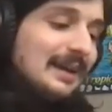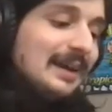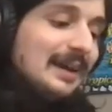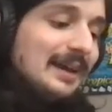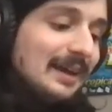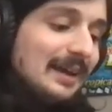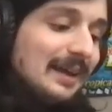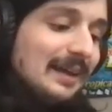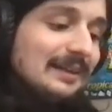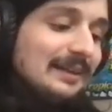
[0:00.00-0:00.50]

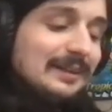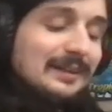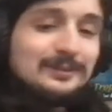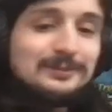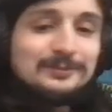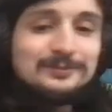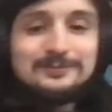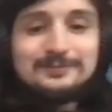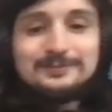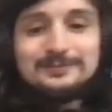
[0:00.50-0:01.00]

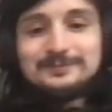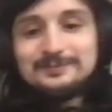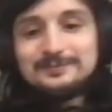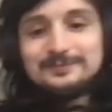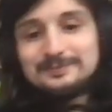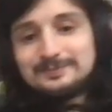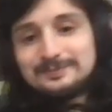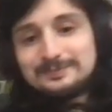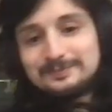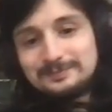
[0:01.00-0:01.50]

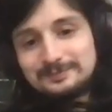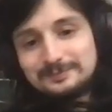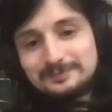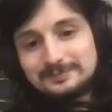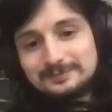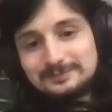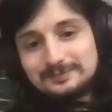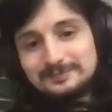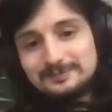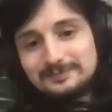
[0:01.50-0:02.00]

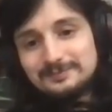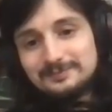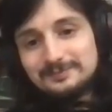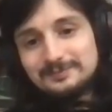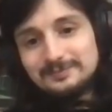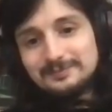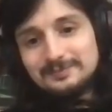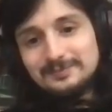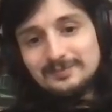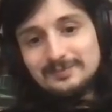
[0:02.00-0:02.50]

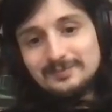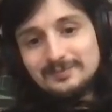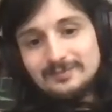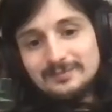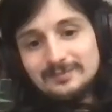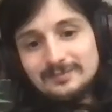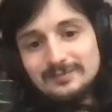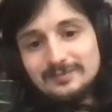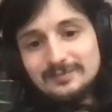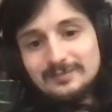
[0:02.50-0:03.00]

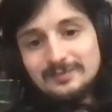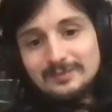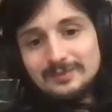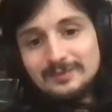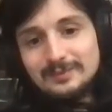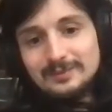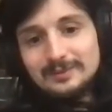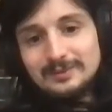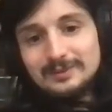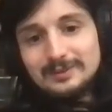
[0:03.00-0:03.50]

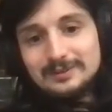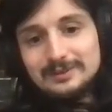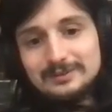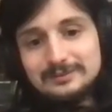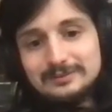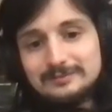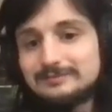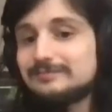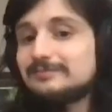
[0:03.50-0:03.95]
(silent)